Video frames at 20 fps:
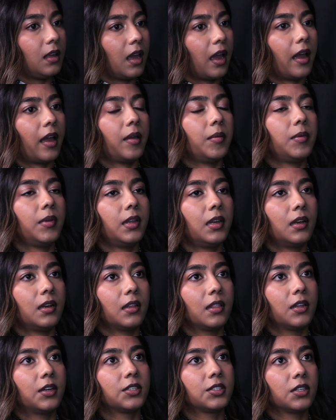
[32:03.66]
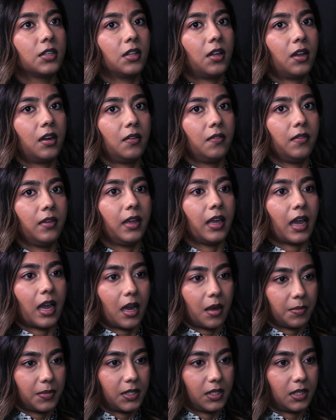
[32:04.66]
Yeah, I mean, there's a lot of
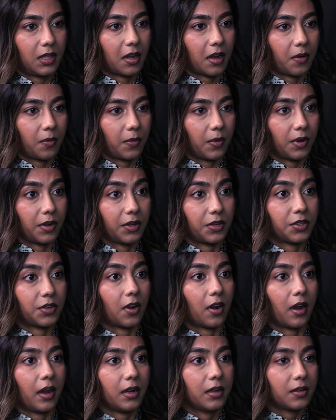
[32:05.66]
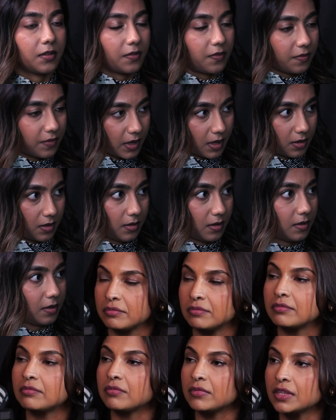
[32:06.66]
gaps that we're trying to fill.
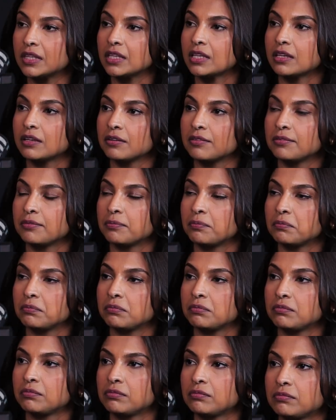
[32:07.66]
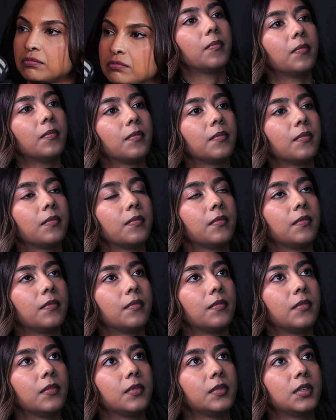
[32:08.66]
And at the same time,
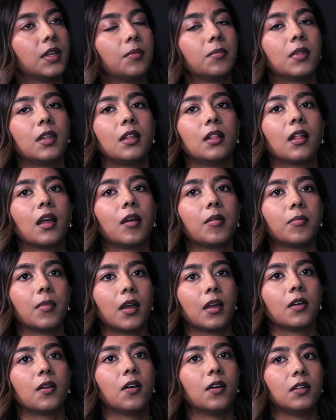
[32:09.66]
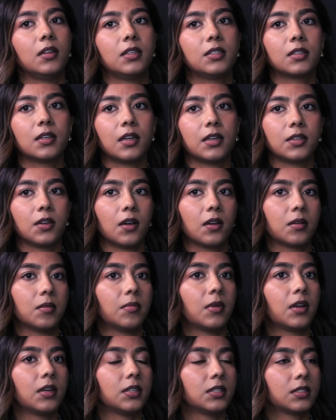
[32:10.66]
something that my colleagues and I talk
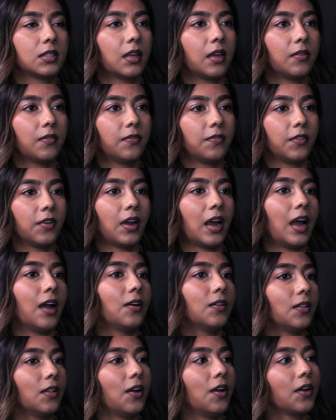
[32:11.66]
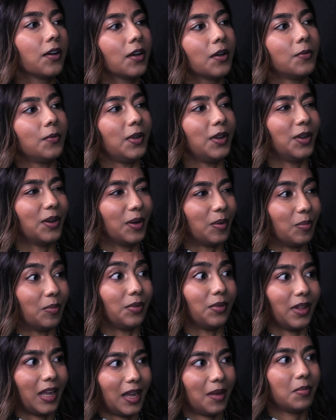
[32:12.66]
about is, for how long are we going to
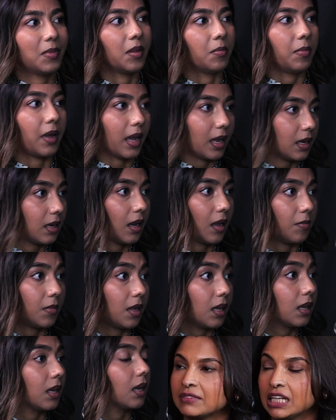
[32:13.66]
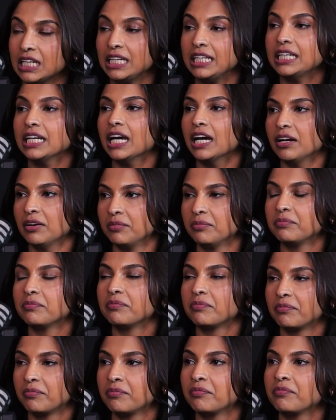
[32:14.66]
blame the pandemic? And I do get
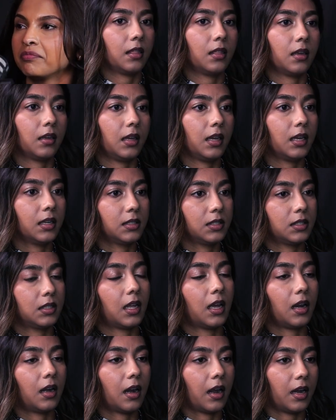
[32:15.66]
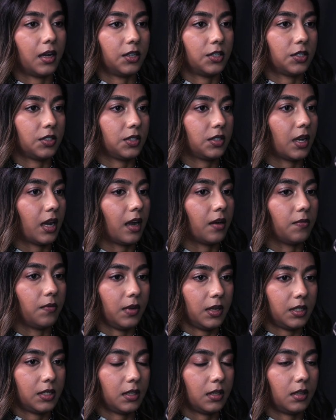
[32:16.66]
it. Like the kids that I just had
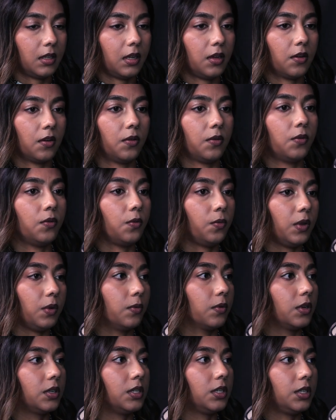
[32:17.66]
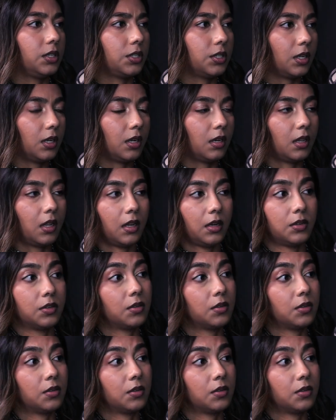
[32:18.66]
recently, or who we were teaching in the